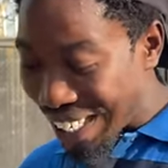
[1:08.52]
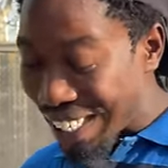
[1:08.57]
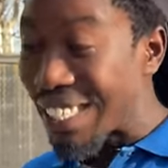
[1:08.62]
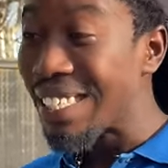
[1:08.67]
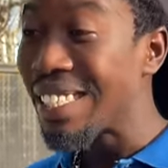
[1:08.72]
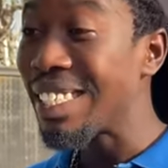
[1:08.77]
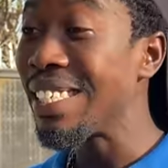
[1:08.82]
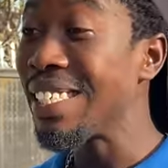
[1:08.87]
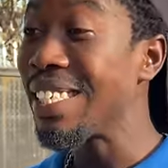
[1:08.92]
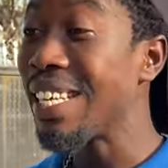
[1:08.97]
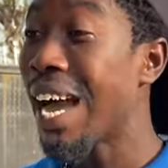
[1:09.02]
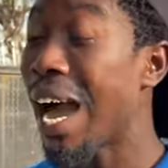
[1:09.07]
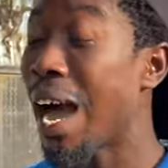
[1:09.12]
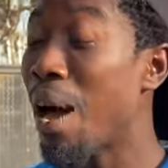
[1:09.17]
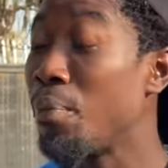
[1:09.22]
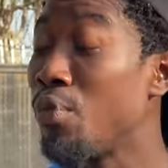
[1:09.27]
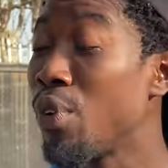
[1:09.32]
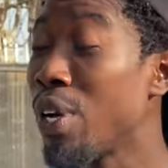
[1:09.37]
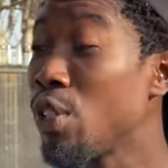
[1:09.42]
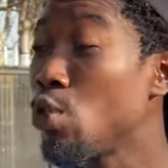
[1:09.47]
See,
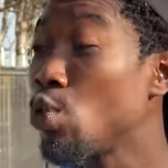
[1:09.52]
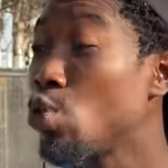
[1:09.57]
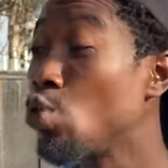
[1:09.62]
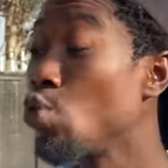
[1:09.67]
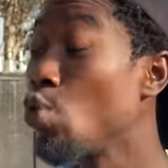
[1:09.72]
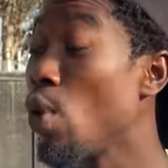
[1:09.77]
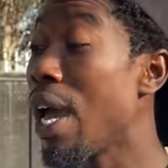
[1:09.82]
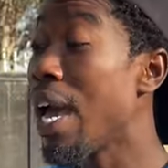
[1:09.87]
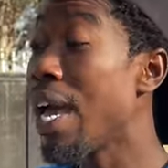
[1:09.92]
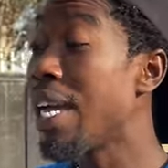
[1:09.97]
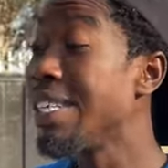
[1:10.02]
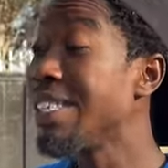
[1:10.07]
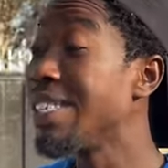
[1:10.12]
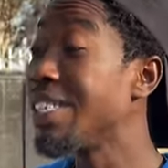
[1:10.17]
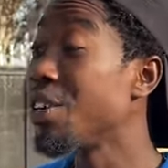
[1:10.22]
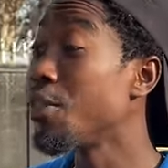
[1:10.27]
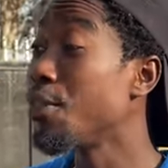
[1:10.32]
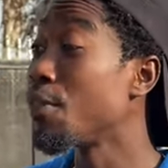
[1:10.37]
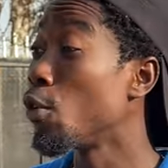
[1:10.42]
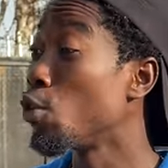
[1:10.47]
I'm ready to do
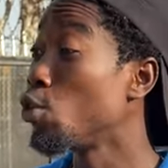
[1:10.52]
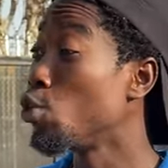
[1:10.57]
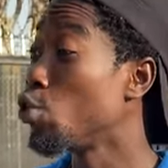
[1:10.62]
anything for